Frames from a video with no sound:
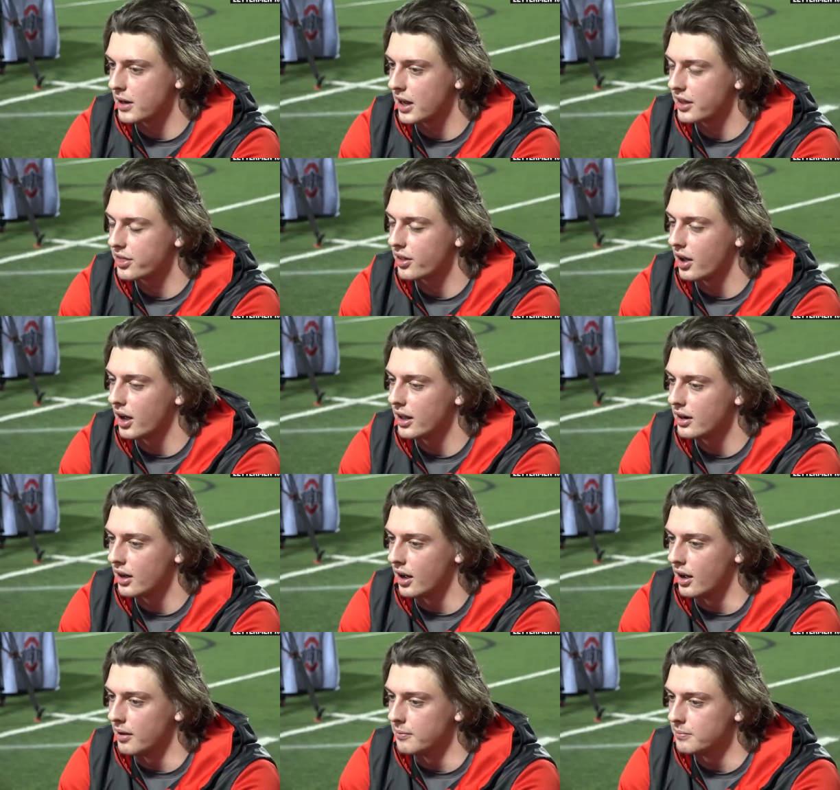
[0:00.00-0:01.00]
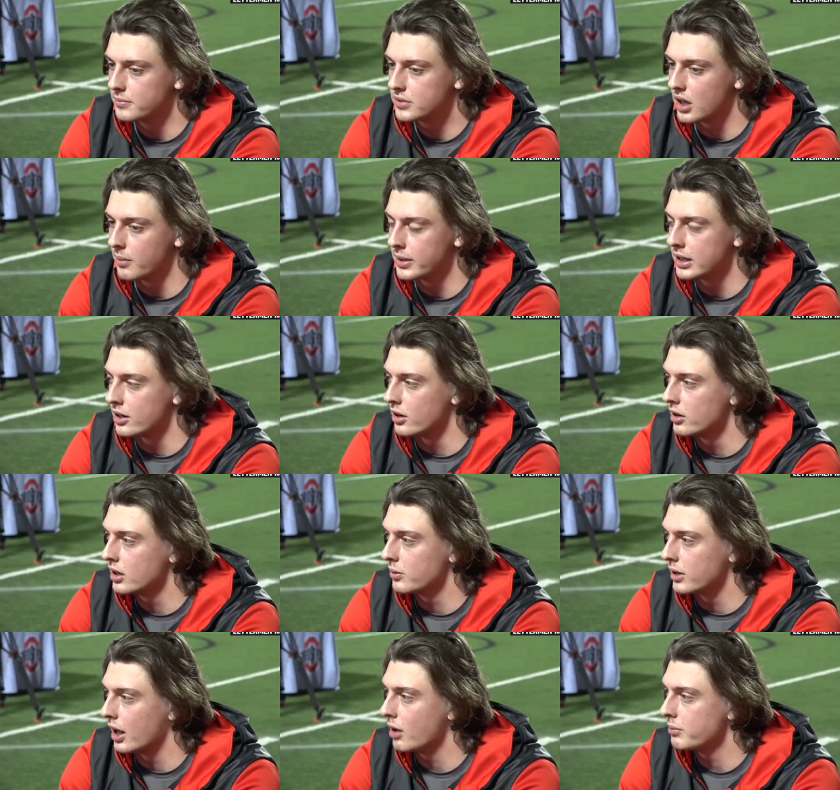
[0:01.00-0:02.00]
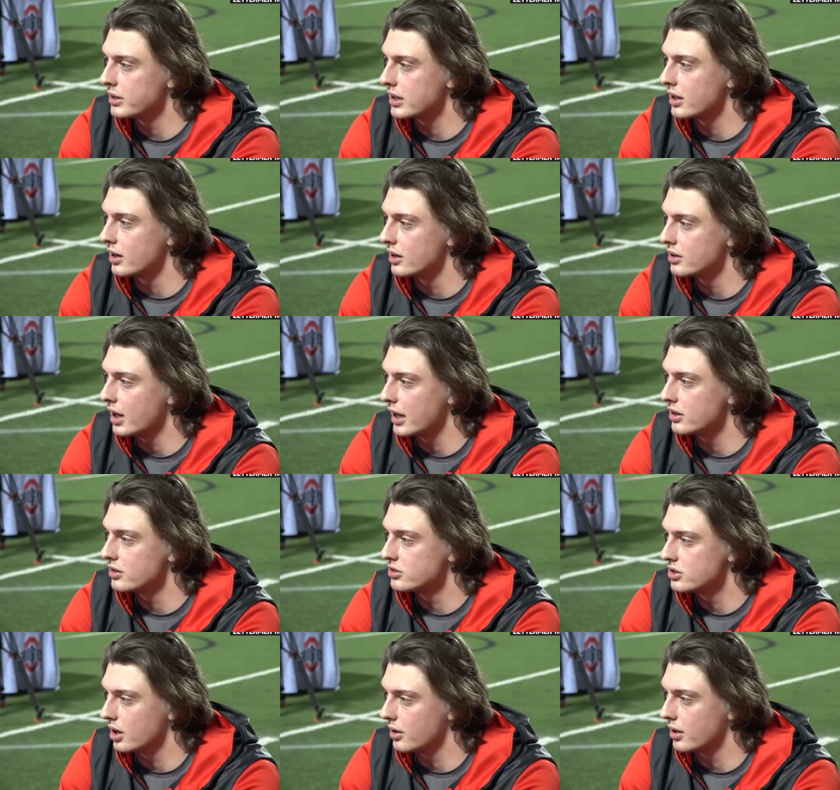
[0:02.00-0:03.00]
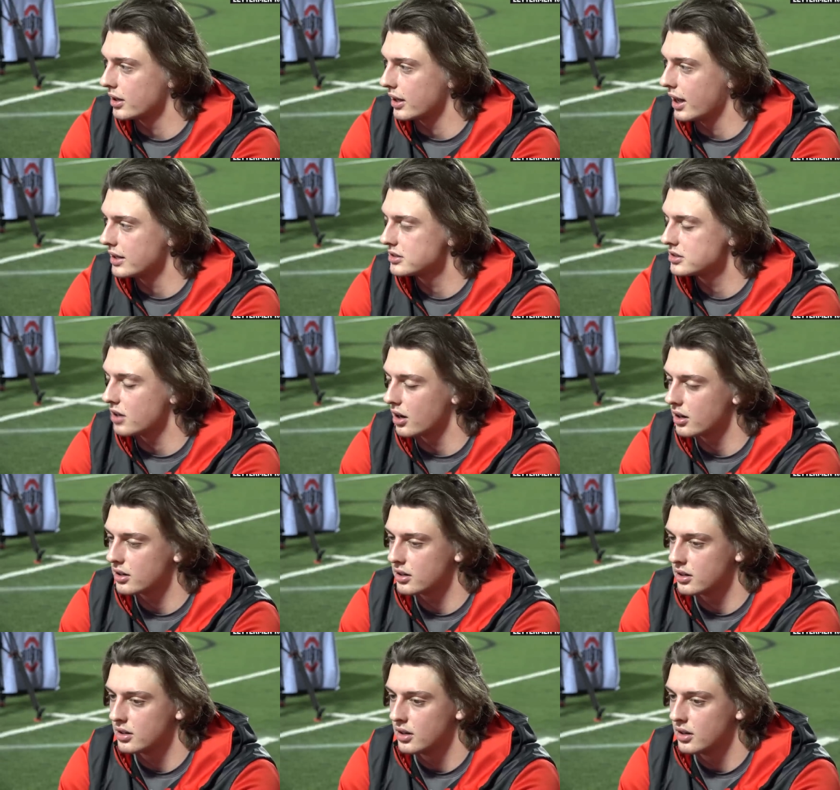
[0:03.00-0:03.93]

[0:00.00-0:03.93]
but I thought um, coming in early would help me get a head jump, like a head start.